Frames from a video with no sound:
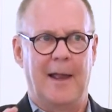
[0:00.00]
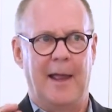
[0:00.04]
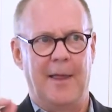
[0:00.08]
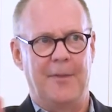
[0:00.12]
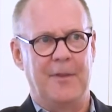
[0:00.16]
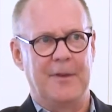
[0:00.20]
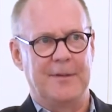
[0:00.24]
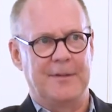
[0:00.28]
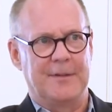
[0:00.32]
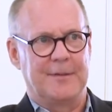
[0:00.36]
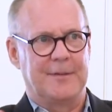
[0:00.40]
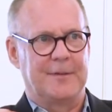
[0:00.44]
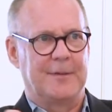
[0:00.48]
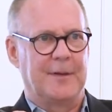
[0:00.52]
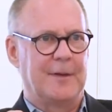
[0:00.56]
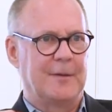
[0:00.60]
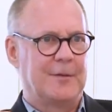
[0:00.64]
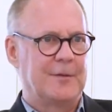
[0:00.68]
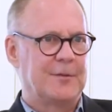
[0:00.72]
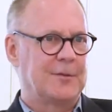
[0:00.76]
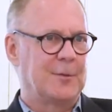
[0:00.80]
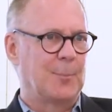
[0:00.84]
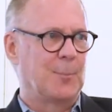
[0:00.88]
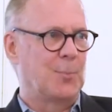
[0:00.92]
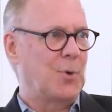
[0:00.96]
And this is
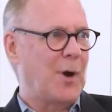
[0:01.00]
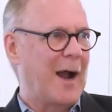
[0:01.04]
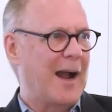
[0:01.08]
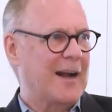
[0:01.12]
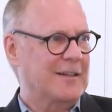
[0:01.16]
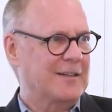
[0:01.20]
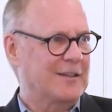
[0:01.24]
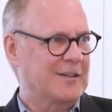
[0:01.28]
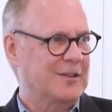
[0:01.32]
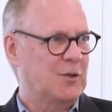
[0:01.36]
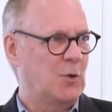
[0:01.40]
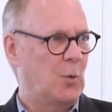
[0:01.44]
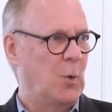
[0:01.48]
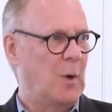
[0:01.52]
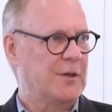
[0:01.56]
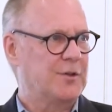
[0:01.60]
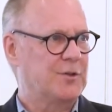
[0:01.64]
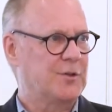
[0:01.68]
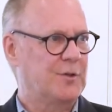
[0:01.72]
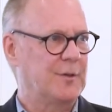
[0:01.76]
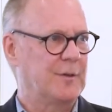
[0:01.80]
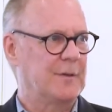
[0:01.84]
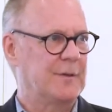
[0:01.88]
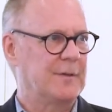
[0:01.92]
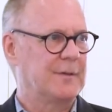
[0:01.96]
some practice
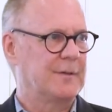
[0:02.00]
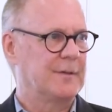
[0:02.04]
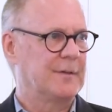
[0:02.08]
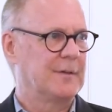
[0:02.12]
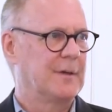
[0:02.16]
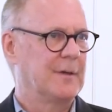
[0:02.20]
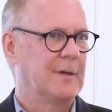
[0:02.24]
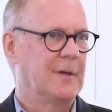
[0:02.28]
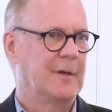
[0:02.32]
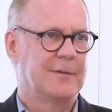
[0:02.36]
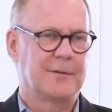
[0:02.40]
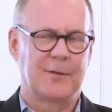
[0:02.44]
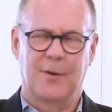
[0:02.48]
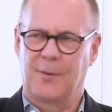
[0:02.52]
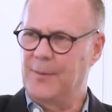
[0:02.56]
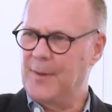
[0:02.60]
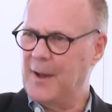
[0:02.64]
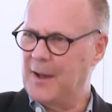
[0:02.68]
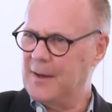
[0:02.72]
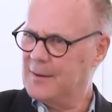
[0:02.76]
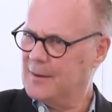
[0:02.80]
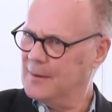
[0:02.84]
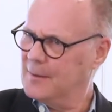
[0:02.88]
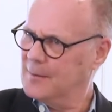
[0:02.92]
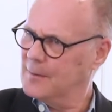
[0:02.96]
questions. So
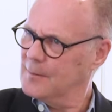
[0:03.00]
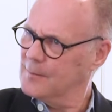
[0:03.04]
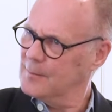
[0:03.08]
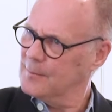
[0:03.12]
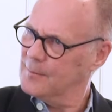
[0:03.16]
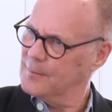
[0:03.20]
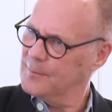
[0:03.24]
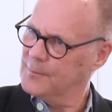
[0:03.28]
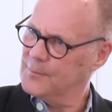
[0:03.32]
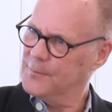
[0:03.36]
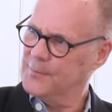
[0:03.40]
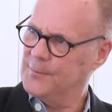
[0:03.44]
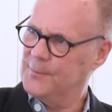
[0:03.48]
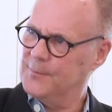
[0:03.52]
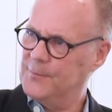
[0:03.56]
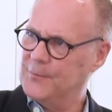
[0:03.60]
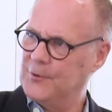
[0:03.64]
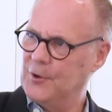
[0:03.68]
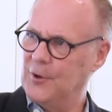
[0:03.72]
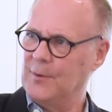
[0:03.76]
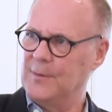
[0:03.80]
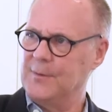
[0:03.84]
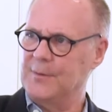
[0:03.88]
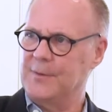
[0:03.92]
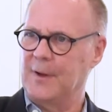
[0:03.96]
that
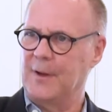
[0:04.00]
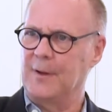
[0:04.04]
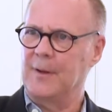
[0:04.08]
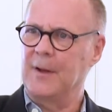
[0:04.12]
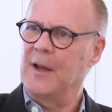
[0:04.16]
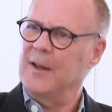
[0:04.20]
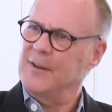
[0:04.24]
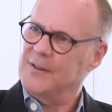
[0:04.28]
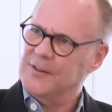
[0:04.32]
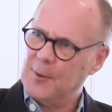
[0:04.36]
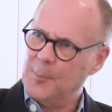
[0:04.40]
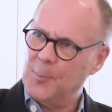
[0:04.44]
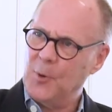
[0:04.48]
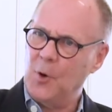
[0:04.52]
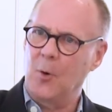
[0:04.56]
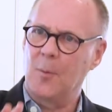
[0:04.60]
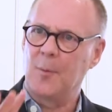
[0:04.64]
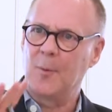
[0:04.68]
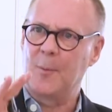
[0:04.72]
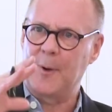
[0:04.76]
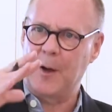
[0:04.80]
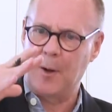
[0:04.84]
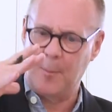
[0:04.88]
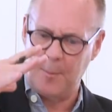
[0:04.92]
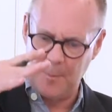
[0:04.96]
turns out. It's a
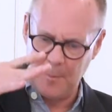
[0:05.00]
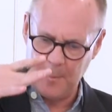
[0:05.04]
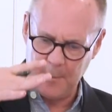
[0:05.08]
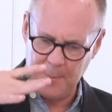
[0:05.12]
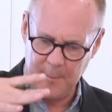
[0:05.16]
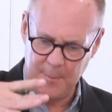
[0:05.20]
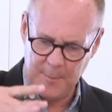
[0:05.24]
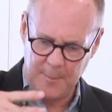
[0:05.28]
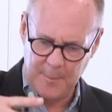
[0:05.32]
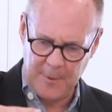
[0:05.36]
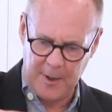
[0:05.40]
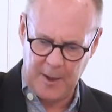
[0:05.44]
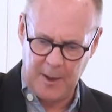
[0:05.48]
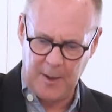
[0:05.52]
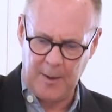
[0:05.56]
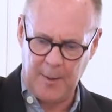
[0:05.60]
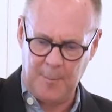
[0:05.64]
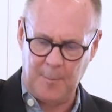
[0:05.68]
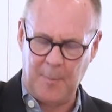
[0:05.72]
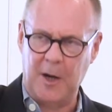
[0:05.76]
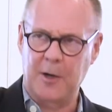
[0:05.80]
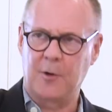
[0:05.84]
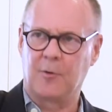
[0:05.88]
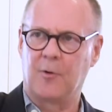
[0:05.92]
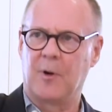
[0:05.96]
poem about
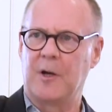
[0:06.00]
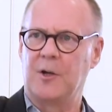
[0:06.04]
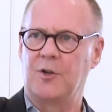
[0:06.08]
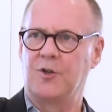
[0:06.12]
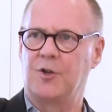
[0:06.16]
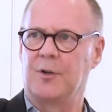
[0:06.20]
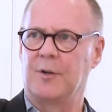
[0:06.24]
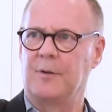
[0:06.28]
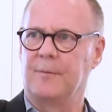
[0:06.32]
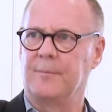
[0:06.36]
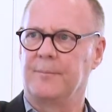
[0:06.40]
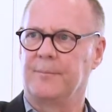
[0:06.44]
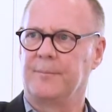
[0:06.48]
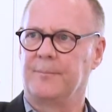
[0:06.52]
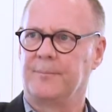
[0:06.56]
migration.